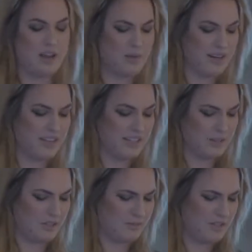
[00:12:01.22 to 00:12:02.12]
I wanted it
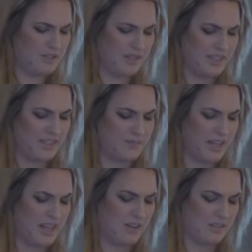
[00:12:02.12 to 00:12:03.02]
to be doing
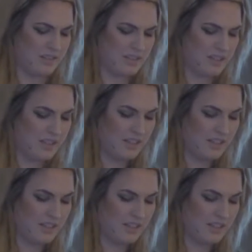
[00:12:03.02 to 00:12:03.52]
something else.